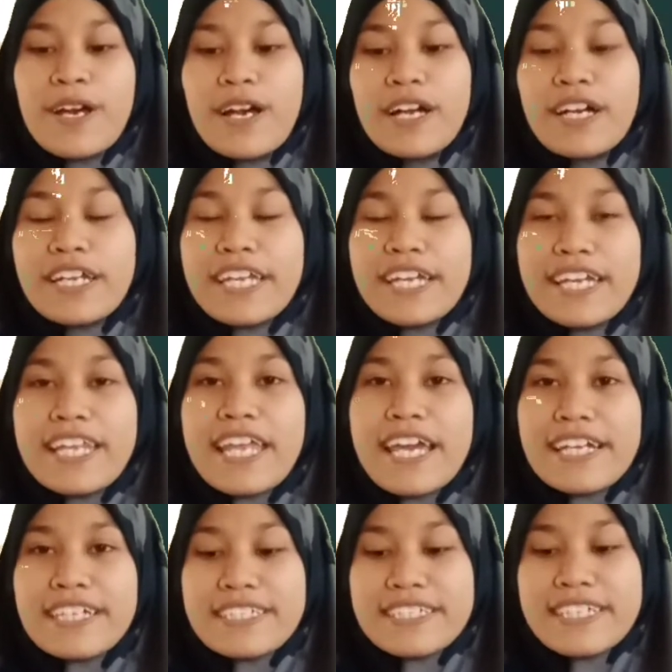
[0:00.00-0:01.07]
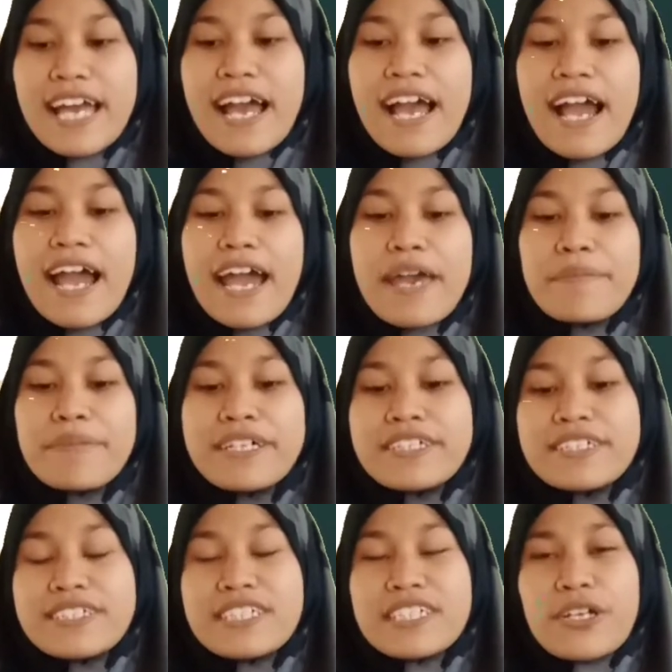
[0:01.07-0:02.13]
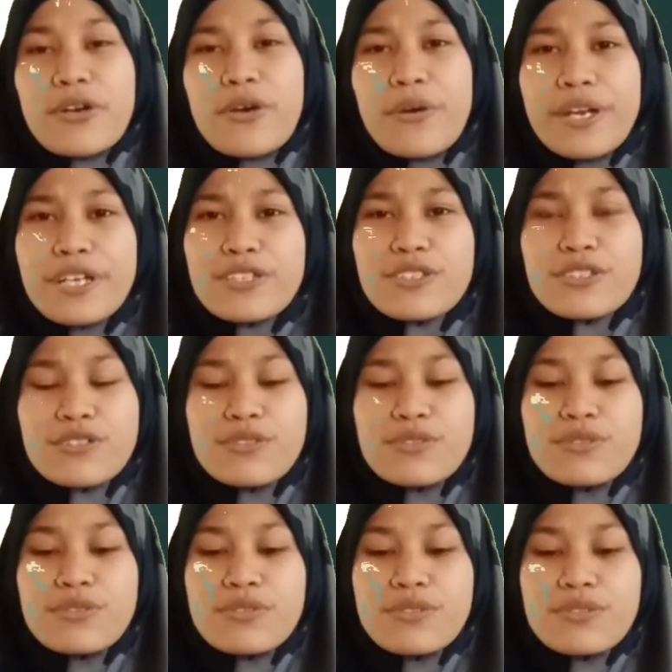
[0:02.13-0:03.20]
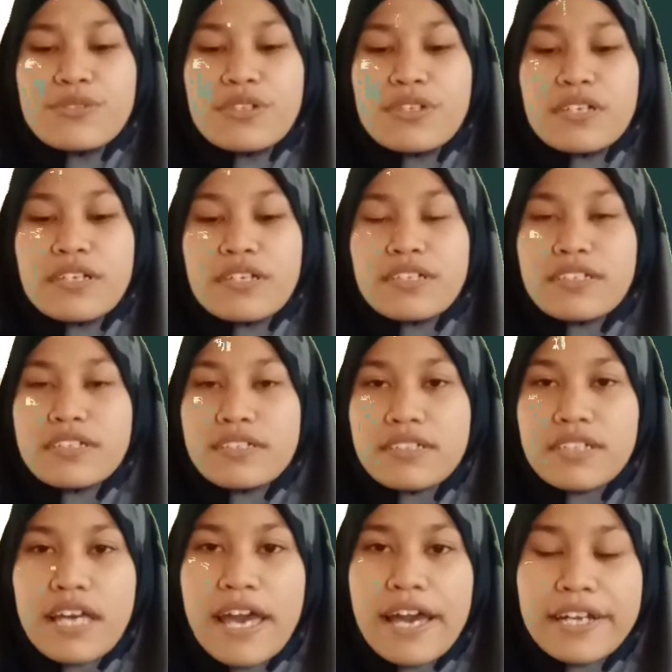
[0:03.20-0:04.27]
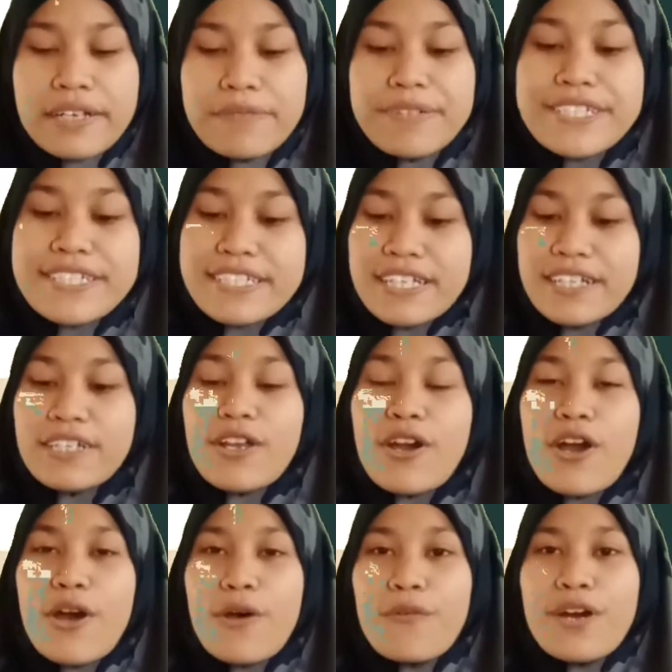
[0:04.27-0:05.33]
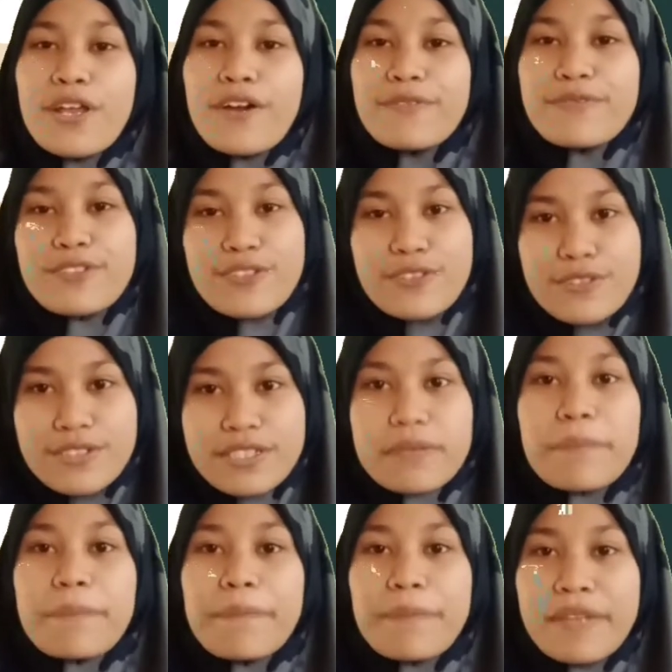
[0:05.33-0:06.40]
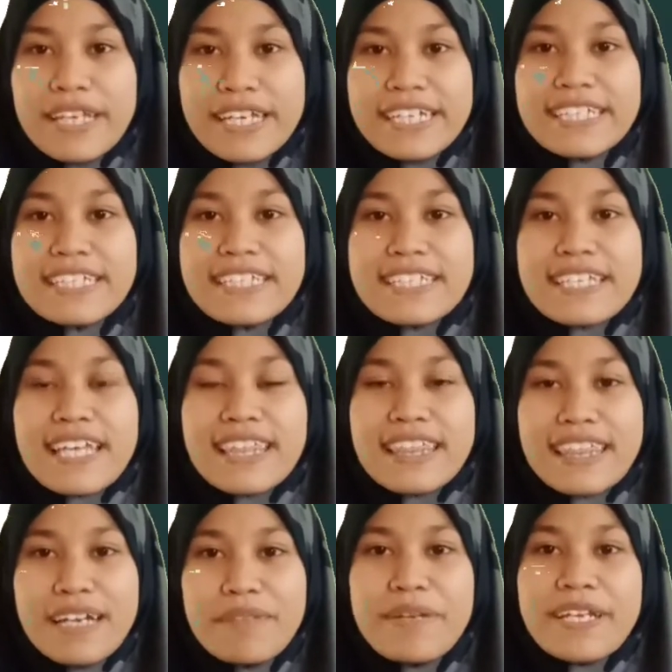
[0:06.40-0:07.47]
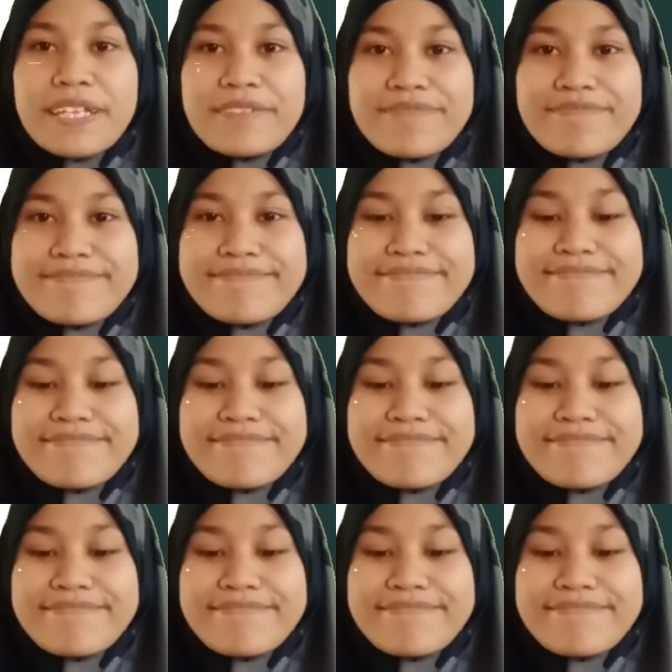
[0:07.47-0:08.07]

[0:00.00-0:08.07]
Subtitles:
Okay, next I am going to represent one of those plants, tamarin.